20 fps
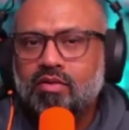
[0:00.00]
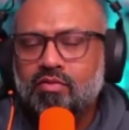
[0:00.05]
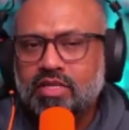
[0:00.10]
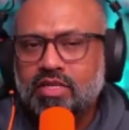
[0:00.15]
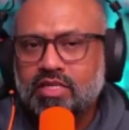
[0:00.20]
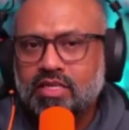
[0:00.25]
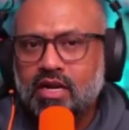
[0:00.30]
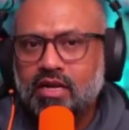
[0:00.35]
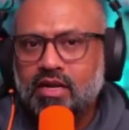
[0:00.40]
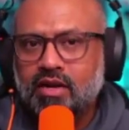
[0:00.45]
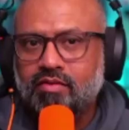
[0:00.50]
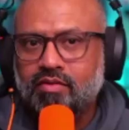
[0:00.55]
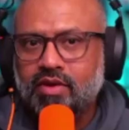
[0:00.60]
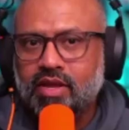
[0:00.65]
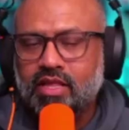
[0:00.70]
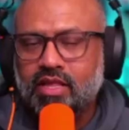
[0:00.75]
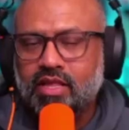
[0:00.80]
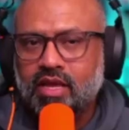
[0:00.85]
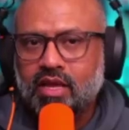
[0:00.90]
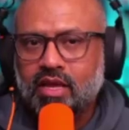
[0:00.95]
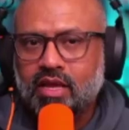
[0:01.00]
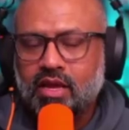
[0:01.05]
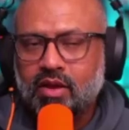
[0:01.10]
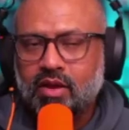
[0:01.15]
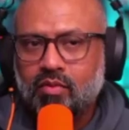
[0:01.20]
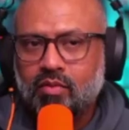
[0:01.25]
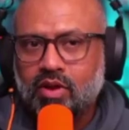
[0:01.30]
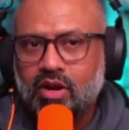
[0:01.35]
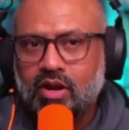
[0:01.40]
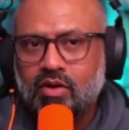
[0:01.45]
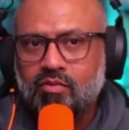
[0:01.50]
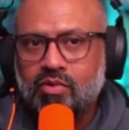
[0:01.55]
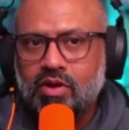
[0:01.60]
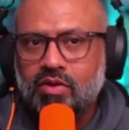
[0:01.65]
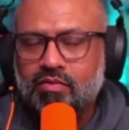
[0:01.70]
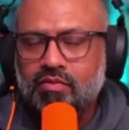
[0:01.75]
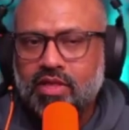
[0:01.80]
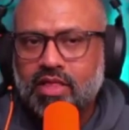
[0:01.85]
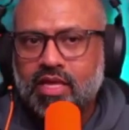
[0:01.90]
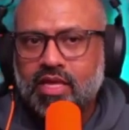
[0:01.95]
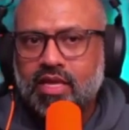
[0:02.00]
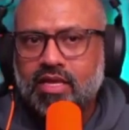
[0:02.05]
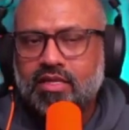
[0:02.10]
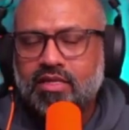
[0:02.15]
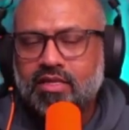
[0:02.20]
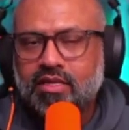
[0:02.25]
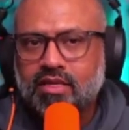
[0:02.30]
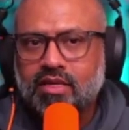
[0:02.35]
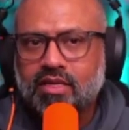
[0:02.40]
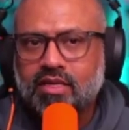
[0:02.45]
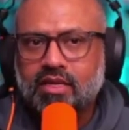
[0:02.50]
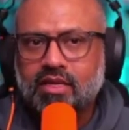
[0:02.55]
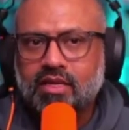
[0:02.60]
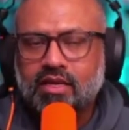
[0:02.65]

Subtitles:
we started with. Where are we with this?